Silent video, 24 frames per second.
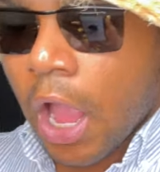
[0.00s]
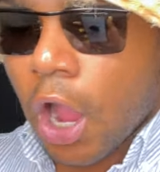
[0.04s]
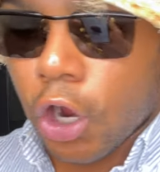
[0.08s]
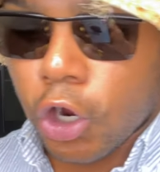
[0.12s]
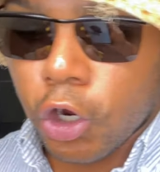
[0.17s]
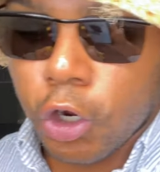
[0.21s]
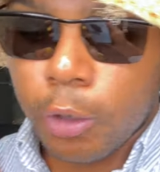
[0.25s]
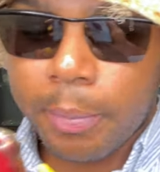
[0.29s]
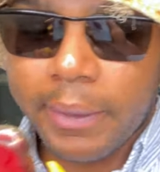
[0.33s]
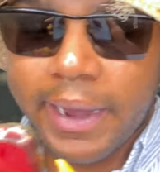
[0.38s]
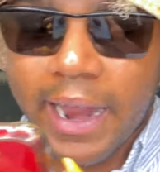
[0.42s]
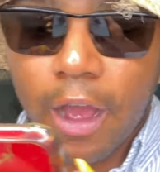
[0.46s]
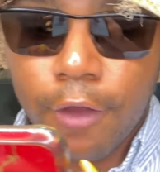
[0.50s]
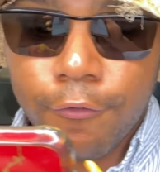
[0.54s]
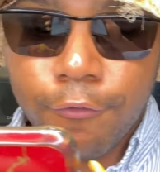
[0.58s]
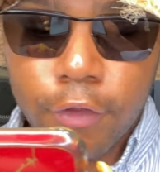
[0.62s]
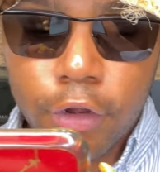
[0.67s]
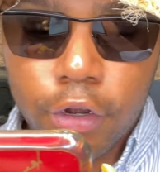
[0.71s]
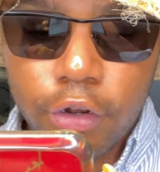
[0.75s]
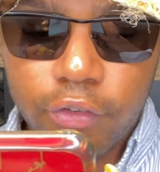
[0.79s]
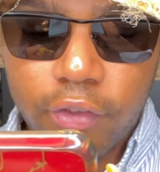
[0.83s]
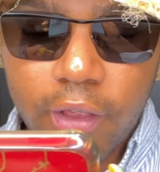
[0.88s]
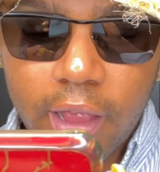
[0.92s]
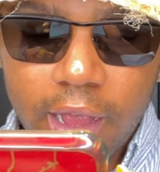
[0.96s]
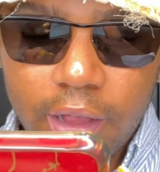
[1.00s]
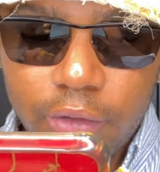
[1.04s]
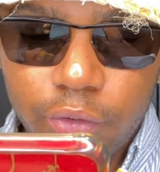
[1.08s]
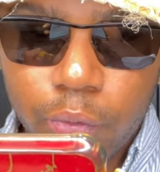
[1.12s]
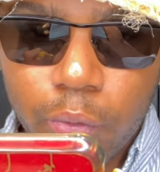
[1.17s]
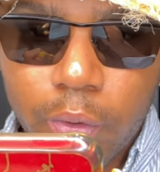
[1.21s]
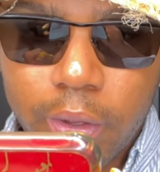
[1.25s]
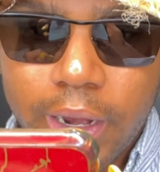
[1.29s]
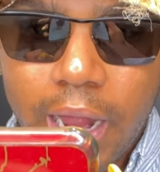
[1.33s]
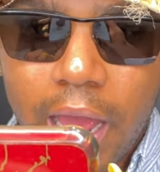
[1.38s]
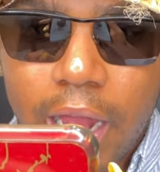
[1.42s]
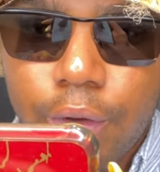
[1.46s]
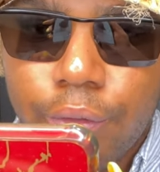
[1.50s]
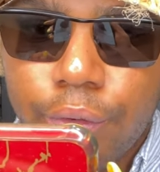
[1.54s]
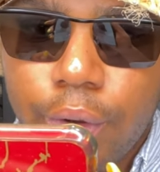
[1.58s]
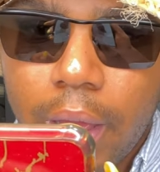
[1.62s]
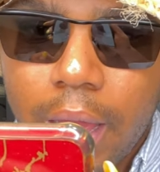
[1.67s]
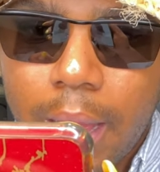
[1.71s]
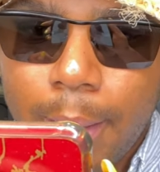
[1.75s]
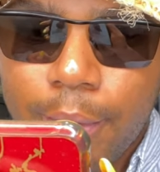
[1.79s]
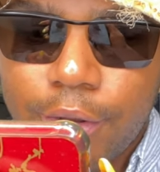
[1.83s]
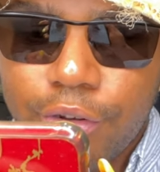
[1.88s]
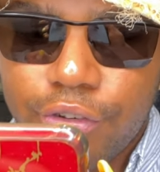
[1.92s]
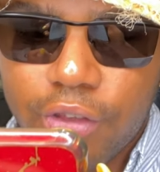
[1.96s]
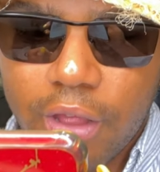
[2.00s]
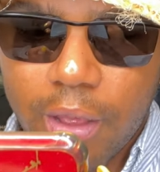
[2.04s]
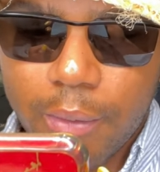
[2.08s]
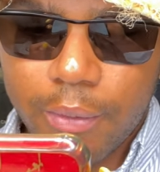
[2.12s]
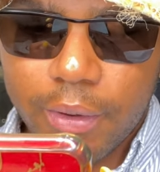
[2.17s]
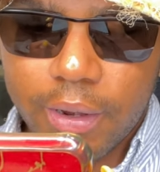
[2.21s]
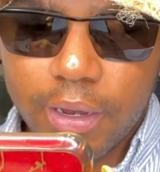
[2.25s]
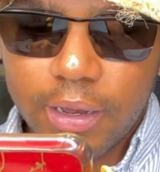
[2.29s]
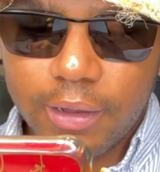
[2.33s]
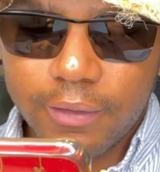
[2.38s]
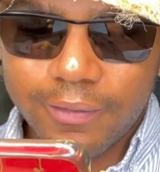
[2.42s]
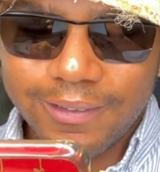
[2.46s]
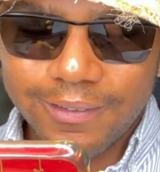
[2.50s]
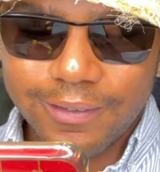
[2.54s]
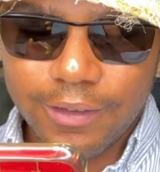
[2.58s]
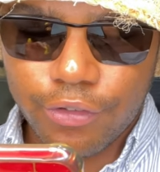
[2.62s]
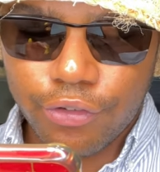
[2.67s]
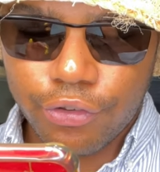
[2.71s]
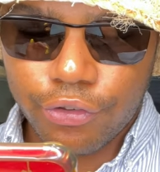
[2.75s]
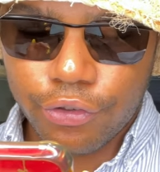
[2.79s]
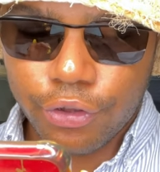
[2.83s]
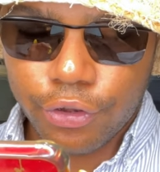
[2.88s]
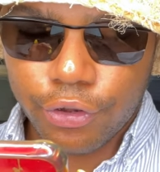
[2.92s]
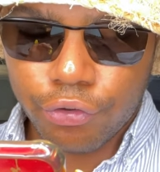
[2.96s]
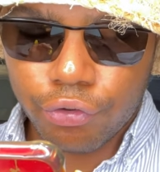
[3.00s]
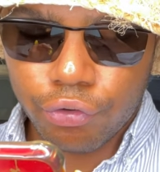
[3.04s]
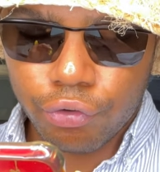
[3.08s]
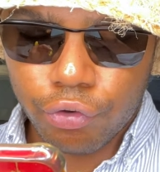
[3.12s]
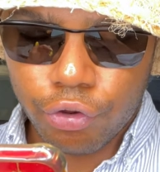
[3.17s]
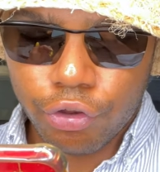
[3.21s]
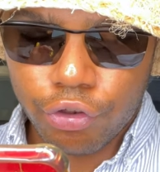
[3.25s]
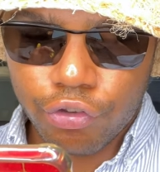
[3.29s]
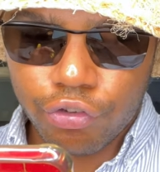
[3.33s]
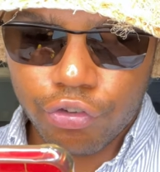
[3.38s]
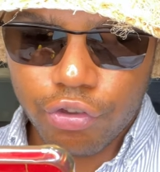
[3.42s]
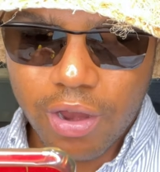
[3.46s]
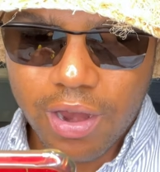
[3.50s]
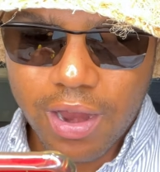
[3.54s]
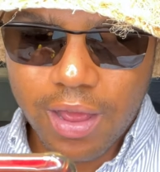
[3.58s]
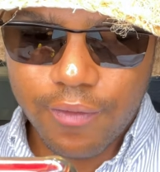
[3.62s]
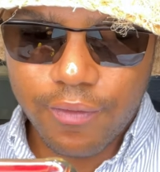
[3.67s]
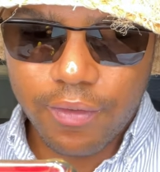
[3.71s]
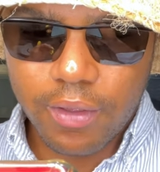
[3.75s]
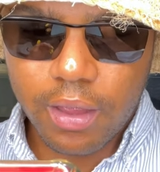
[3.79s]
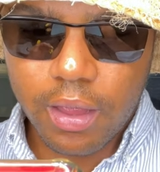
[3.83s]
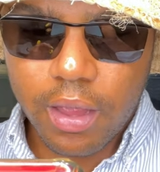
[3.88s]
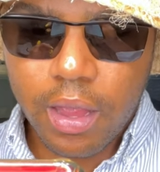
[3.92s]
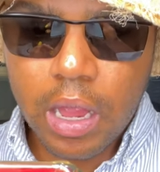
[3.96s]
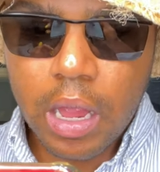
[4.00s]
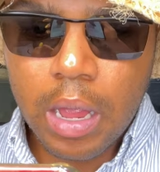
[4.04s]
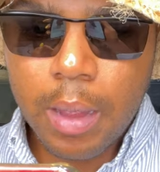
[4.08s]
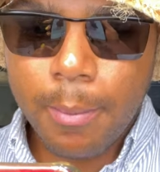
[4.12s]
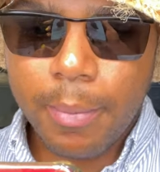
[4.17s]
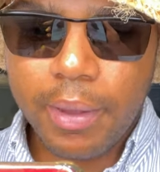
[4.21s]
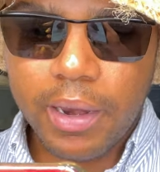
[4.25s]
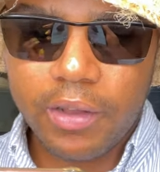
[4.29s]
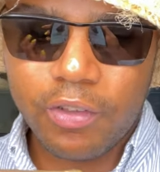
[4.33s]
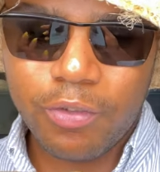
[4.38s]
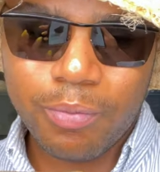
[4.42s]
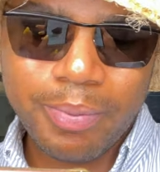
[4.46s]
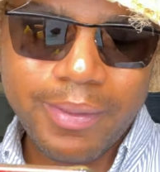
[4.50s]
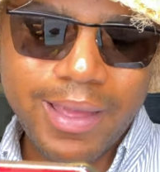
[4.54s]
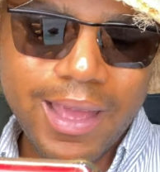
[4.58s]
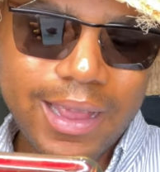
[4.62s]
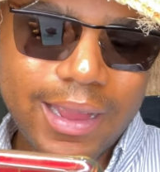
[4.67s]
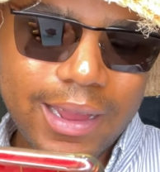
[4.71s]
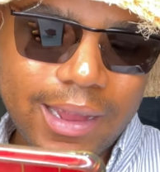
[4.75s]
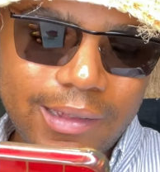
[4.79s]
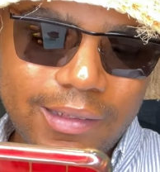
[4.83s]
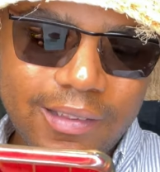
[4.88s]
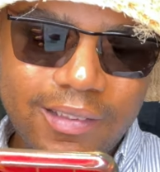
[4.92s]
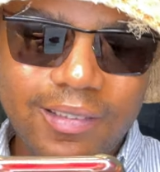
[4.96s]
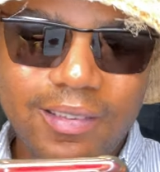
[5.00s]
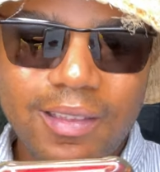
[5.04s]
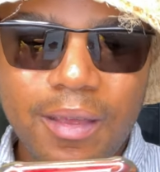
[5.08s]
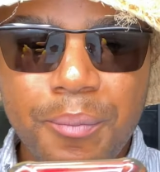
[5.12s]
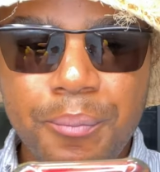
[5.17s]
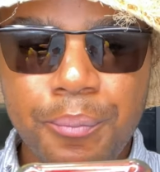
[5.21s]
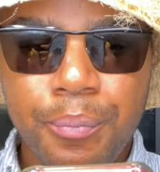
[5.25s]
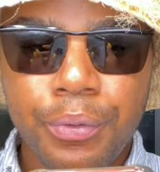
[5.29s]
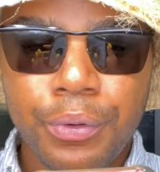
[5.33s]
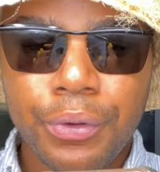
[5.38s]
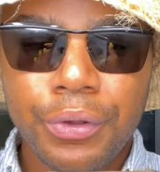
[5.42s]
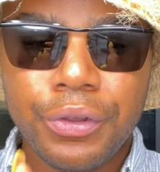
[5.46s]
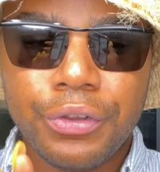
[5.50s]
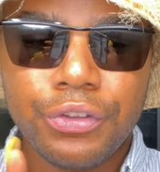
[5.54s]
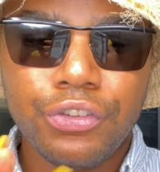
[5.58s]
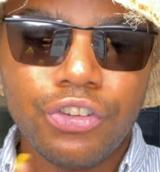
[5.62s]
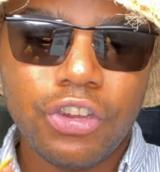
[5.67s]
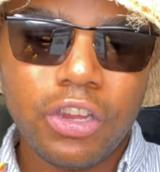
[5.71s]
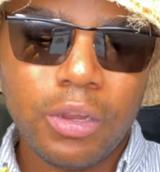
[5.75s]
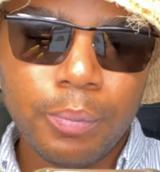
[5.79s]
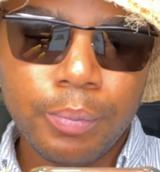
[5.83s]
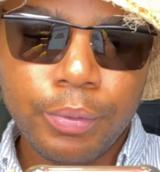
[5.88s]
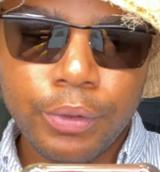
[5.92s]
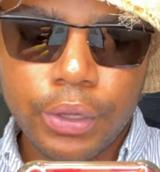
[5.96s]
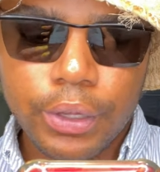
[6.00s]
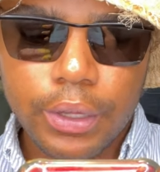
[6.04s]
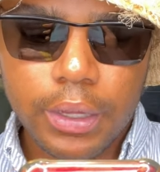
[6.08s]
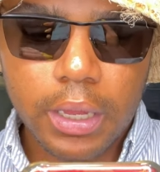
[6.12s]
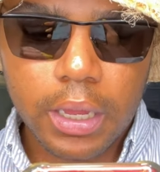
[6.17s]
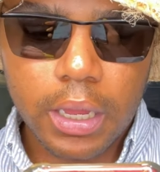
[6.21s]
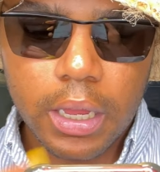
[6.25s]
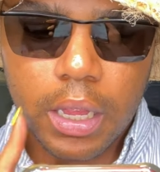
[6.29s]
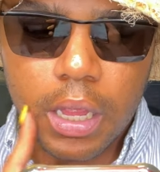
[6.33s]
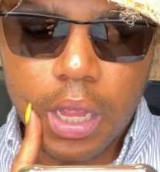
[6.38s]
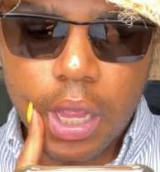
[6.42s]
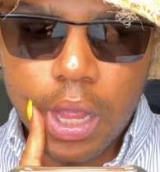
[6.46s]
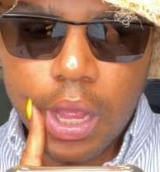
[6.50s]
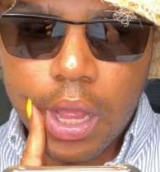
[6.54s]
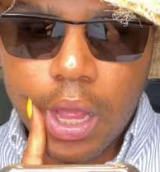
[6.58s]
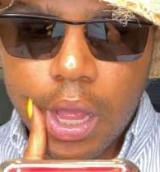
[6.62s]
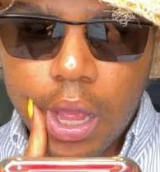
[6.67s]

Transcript: Urban Outfitters has one. I don't know how much that one is because I just took a screenshot of it, but it's black, it's simple, cheap looking.